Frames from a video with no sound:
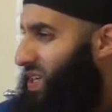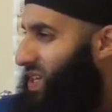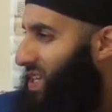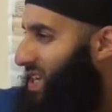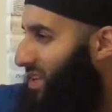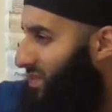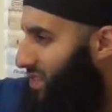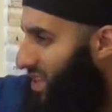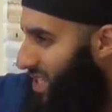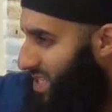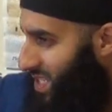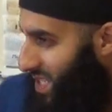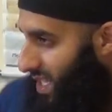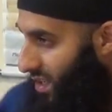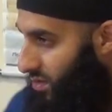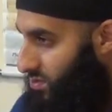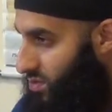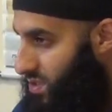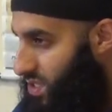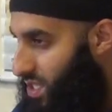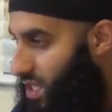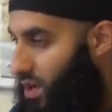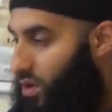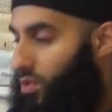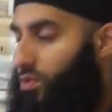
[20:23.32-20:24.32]
And then down
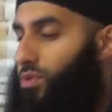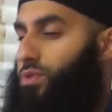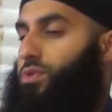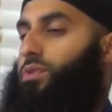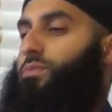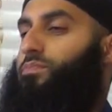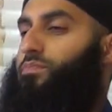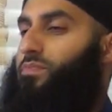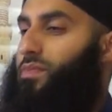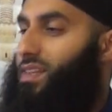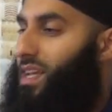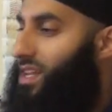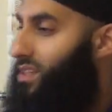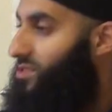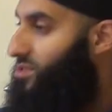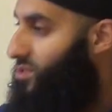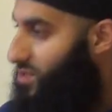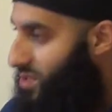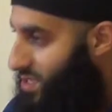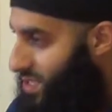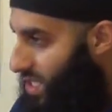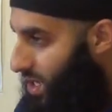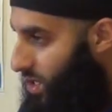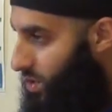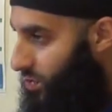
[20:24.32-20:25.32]
south. And it's
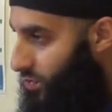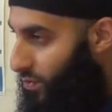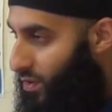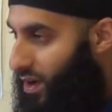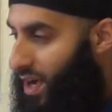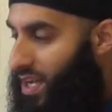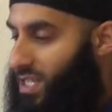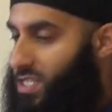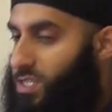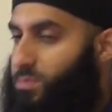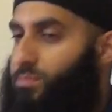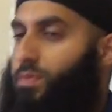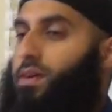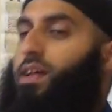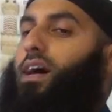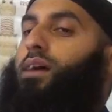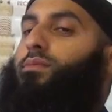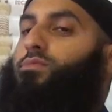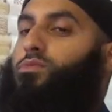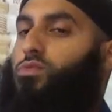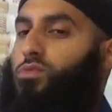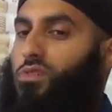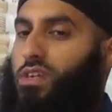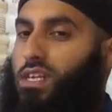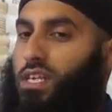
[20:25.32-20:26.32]
not south for us, but
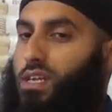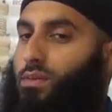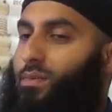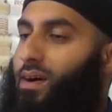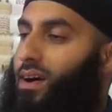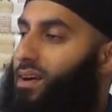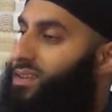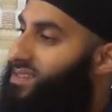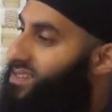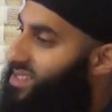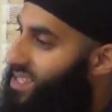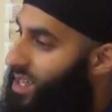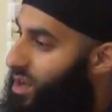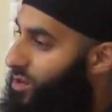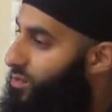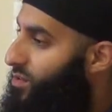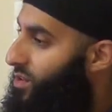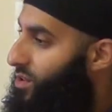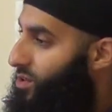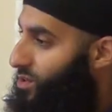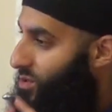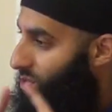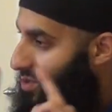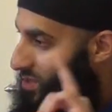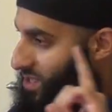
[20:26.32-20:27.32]
I'm talking about south
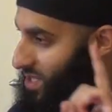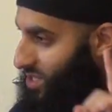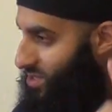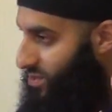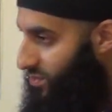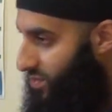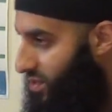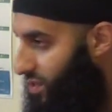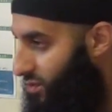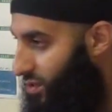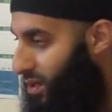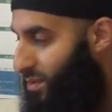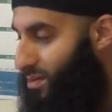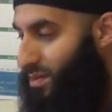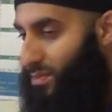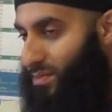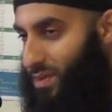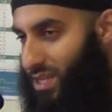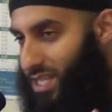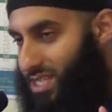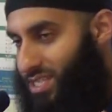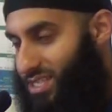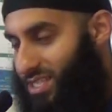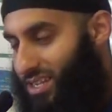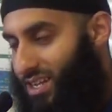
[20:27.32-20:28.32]
in context of the Arabian
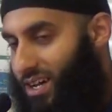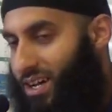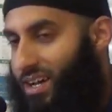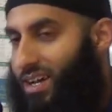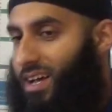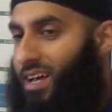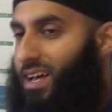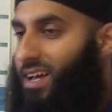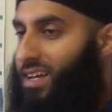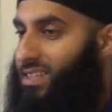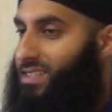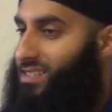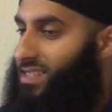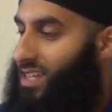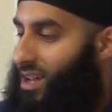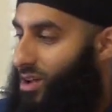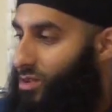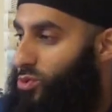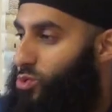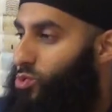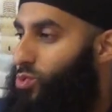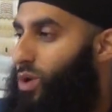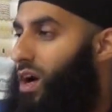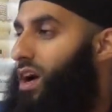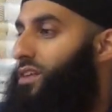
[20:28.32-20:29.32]
Peninsula.
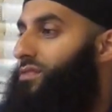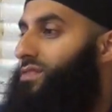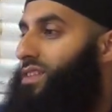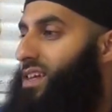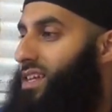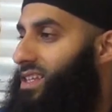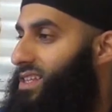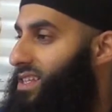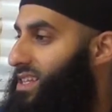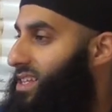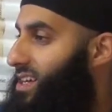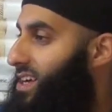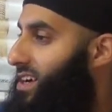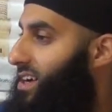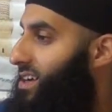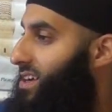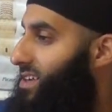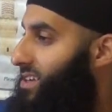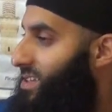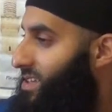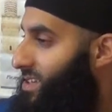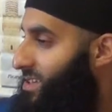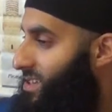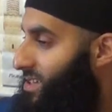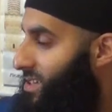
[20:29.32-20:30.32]
South you have
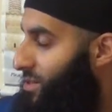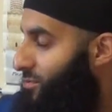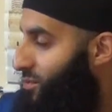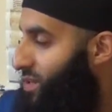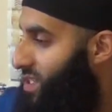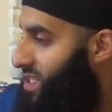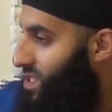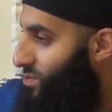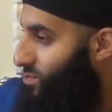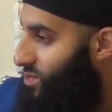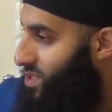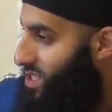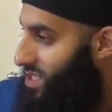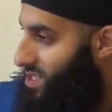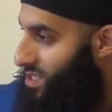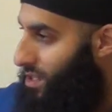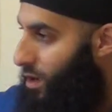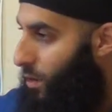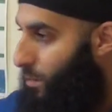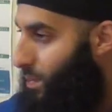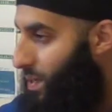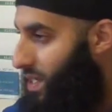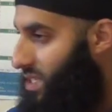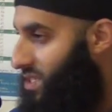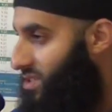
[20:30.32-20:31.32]
India, the region which is
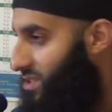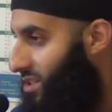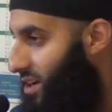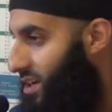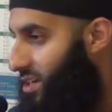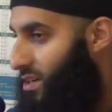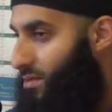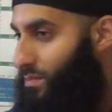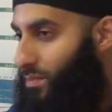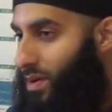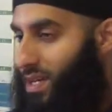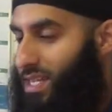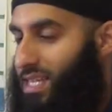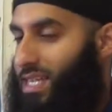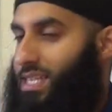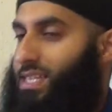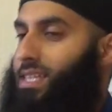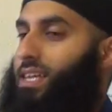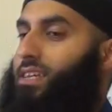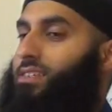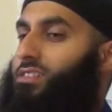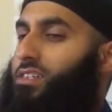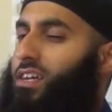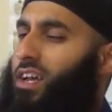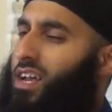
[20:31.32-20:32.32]
now Pakistan and
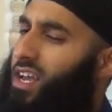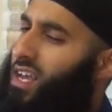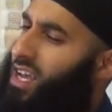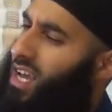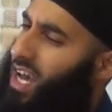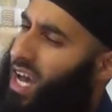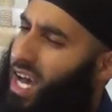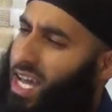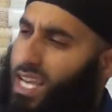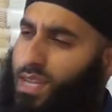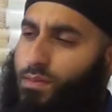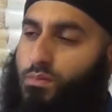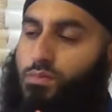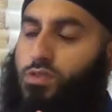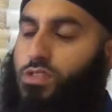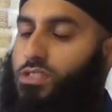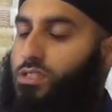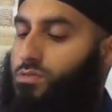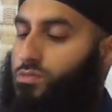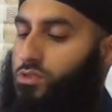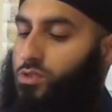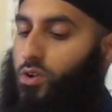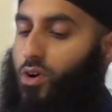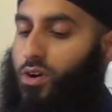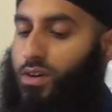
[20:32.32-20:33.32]
Bangladesh. And the
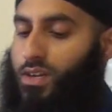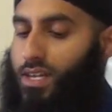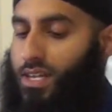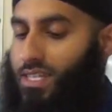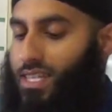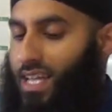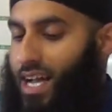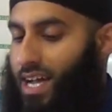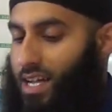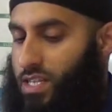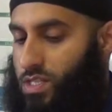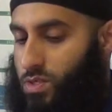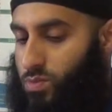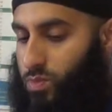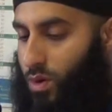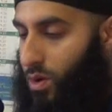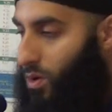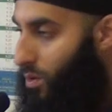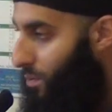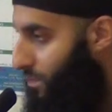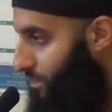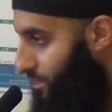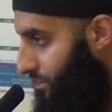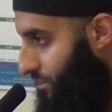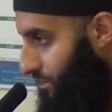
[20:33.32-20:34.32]
Muslims conquered that as
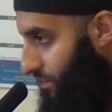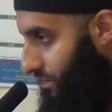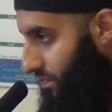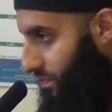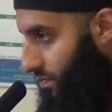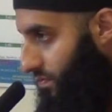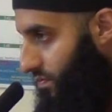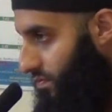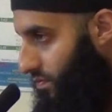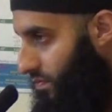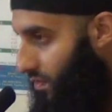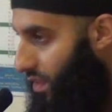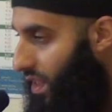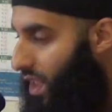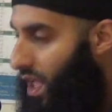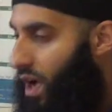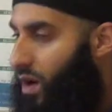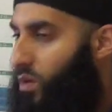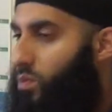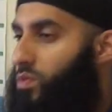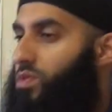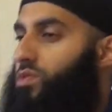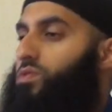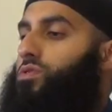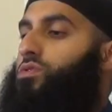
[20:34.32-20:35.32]
well.
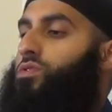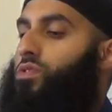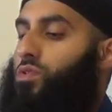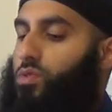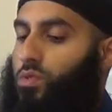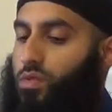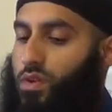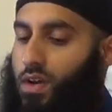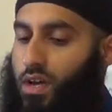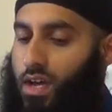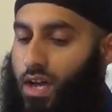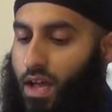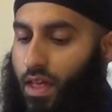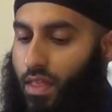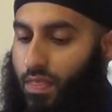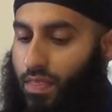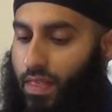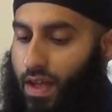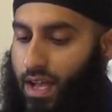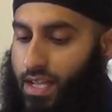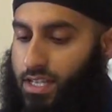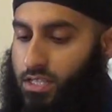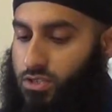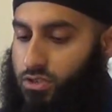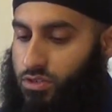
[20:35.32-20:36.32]
And we all know
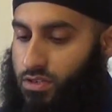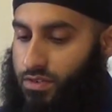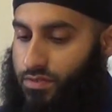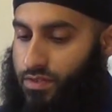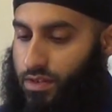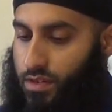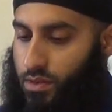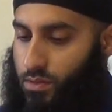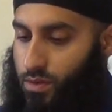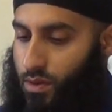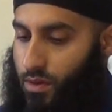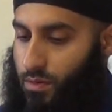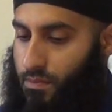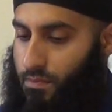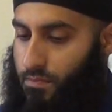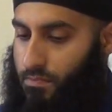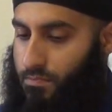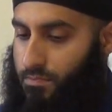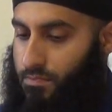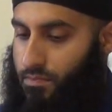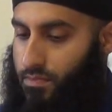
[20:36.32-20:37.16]
that history very well.